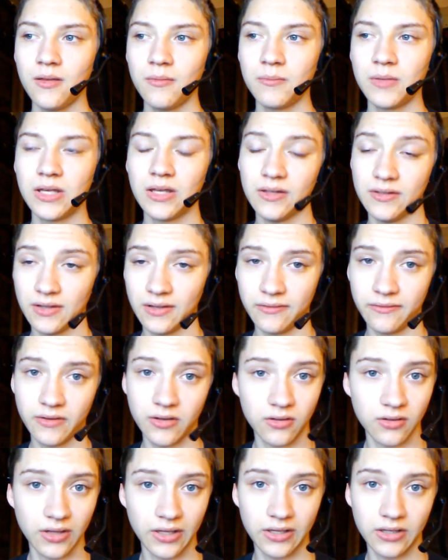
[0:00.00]
because I
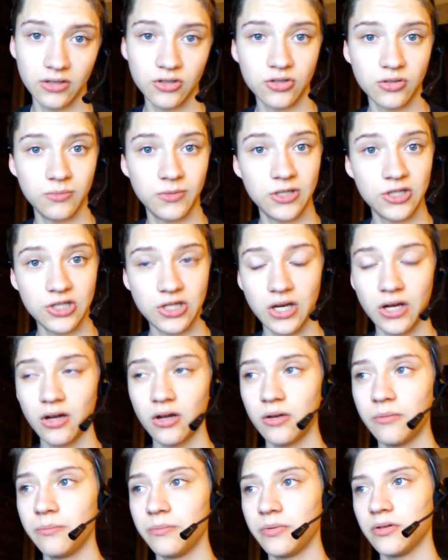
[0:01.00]
felt like it should be
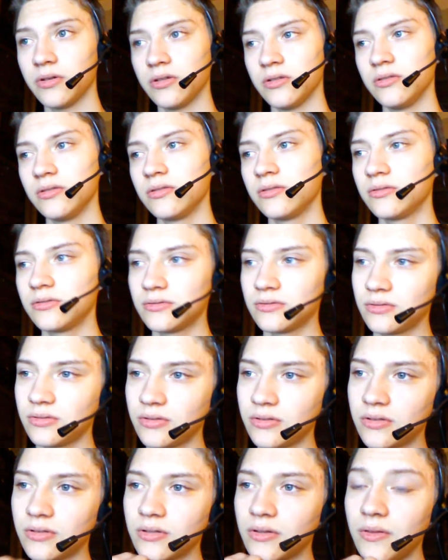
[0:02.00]
shared, but
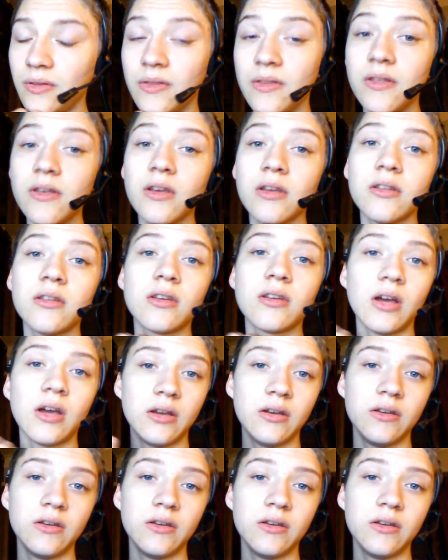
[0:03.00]
then I